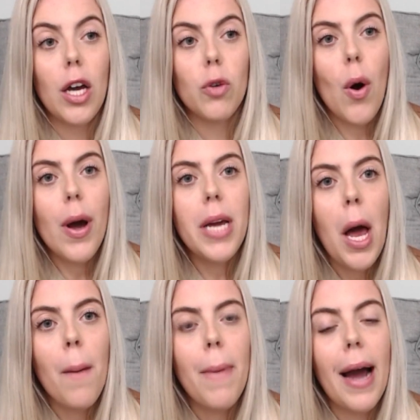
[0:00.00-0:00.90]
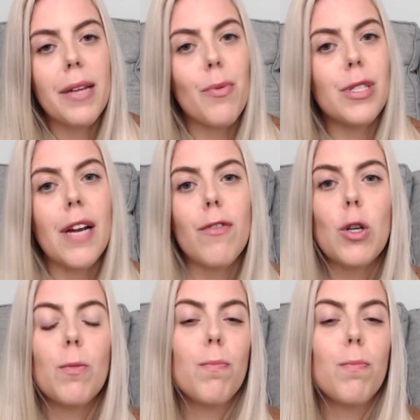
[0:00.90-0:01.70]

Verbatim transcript: growing up, I was never